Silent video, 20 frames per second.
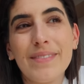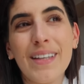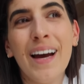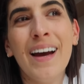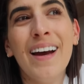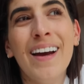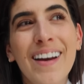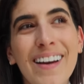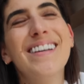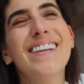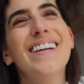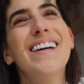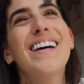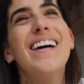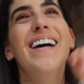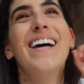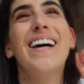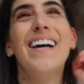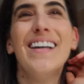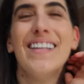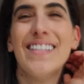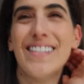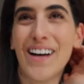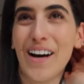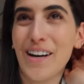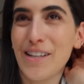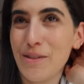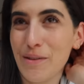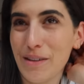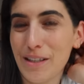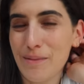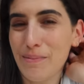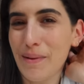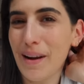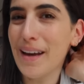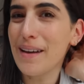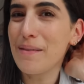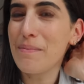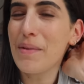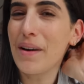it's hard to
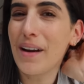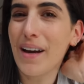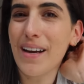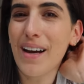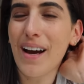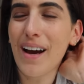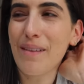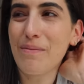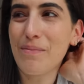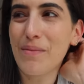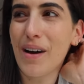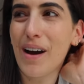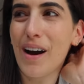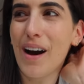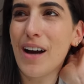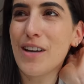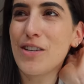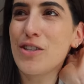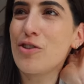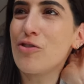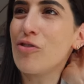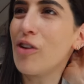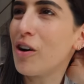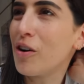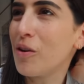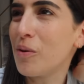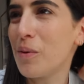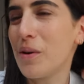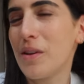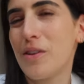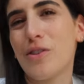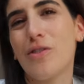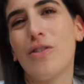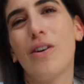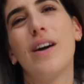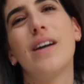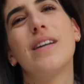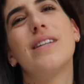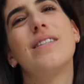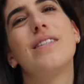explain, but I, I'm, I struggle with
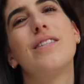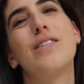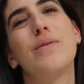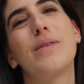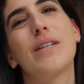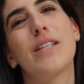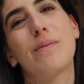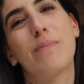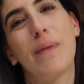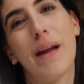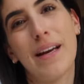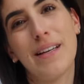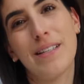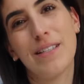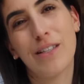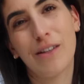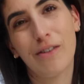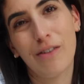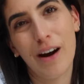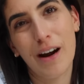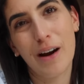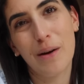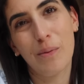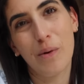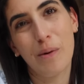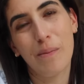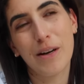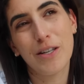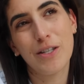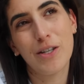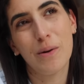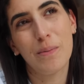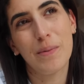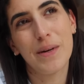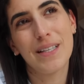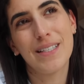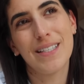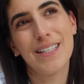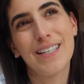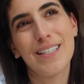trying to explain to Gray what my job
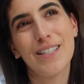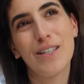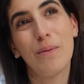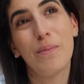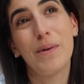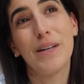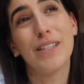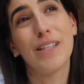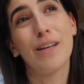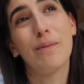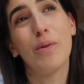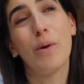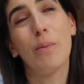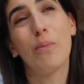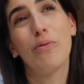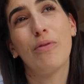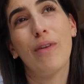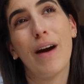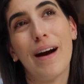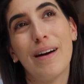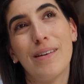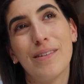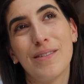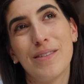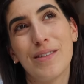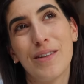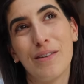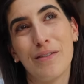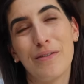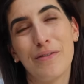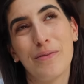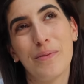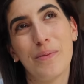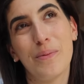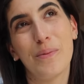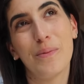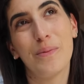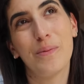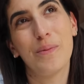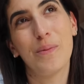is. And it's not because I'm not proud of
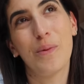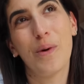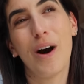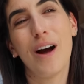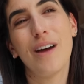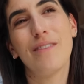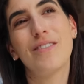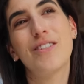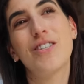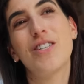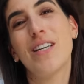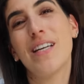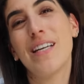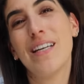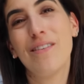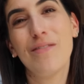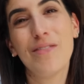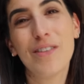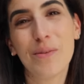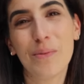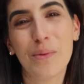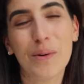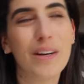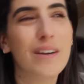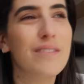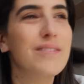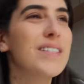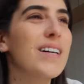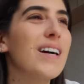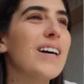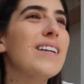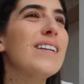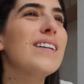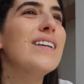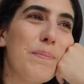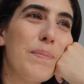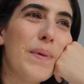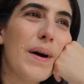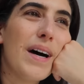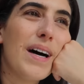what I've achieved and what I've
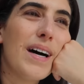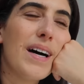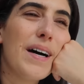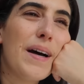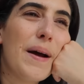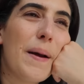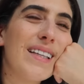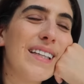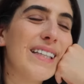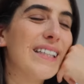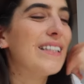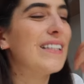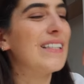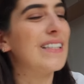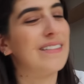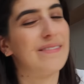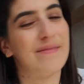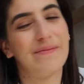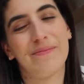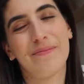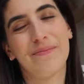done, but ah,